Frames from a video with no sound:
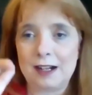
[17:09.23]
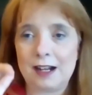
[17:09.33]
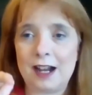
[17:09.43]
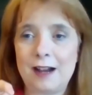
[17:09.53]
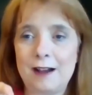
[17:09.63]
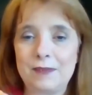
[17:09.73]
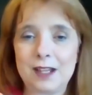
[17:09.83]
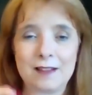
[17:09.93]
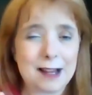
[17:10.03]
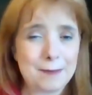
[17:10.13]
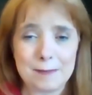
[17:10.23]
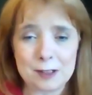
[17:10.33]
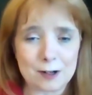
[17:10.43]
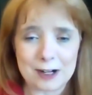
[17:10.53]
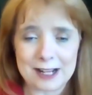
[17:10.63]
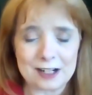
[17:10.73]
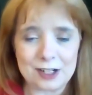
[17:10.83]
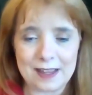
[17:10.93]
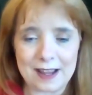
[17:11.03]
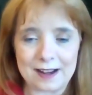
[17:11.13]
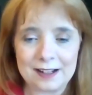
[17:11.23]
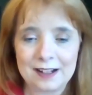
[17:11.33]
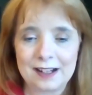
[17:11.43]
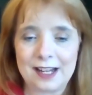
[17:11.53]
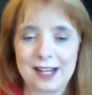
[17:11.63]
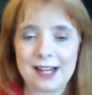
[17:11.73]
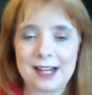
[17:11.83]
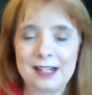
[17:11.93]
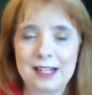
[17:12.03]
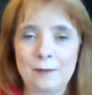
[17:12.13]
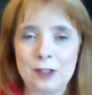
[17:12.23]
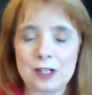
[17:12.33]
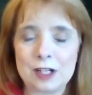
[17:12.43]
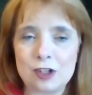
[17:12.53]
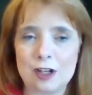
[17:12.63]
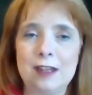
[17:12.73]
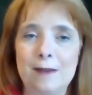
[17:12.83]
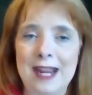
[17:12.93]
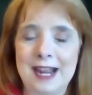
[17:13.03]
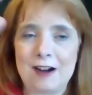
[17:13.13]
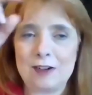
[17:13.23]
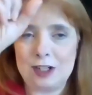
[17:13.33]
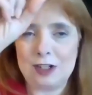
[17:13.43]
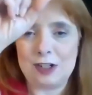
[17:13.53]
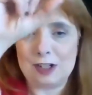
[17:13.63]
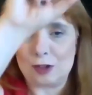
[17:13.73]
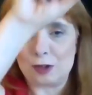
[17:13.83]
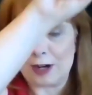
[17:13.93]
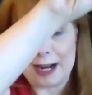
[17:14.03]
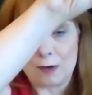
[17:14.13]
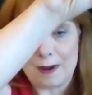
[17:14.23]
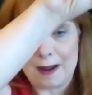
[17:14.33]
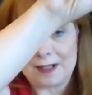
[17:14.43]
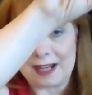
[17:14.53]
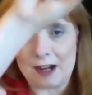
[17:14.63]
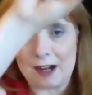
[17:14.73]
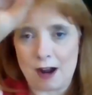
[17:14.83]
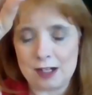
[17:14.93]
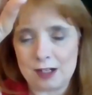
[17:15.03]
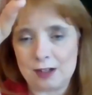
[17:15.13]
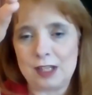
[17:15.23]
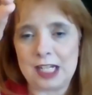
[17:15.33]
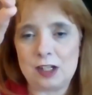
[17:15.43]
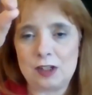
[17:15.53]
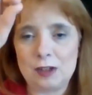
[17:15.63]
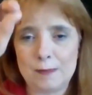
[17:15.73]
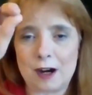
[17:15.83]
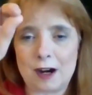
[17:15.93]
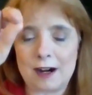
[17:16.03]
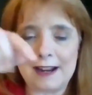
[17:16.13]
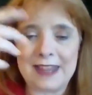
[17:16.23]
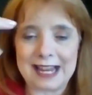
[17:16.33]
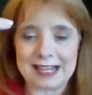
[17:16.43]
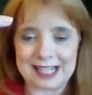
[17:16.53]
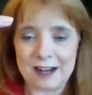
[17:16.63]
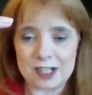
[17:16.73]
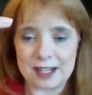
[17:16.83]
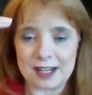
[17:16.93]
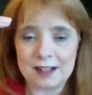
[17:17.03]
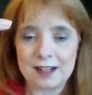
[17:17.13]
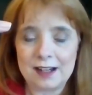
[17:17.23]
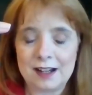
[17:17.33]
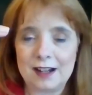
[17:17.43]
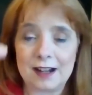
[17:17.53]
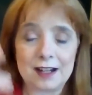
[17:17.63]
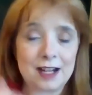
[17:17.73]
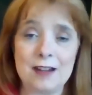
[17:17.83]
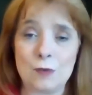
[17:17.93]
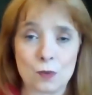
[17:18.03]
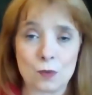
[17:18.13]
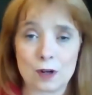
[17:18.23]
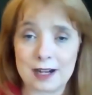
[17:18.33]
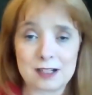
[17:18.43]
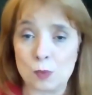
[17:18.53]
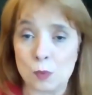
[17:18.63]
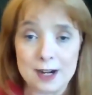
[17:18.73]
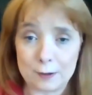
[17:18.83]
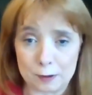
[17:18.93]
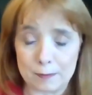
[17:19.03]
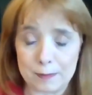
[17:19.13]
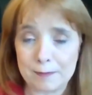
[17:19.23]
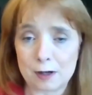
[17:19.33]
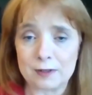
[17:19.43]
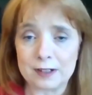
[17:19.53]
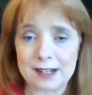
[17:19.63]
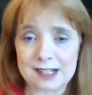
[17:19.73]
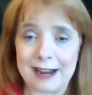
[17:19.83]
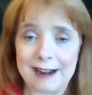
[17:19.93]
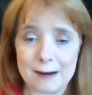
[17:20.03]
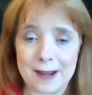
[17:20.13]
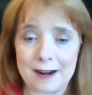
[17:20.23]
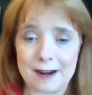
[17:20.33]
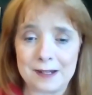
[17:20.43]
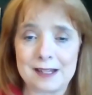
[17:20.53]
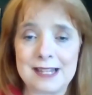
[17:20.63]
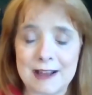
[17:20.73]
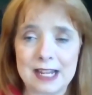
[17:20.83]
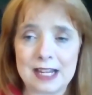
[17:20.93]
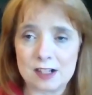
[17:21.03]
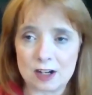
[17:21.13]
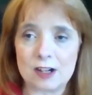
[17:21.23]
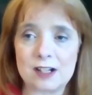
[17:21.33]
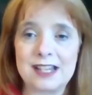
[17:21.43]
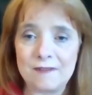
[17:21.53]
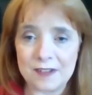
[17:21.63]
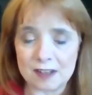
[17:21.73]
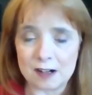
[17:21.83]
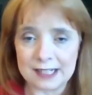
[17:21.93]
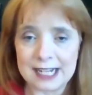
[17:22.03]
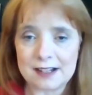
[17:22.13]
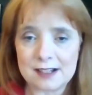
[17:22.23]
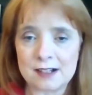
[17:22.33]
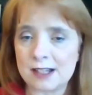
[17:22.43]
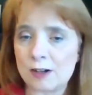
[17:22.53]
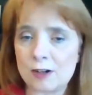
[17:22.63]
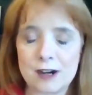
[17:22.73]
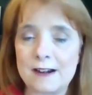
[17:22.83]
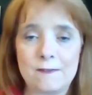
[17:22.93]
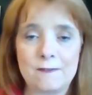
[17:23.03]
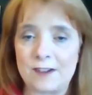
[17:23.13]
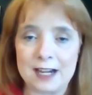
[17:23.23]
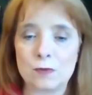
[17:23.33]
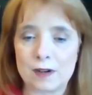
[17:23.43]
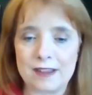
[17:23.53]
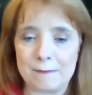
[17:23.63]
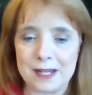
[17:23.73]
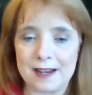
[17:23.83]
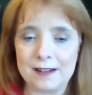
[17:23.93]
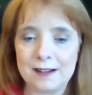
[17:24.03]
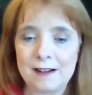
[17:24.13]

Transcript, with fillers: Um, a lot of people don't know how to do that. And if you can show them how to just drag a website onto the toolbar and that saves it, it it's wonderful. People are really excited about it because now they can start saving their links instead of trying to find where they've been.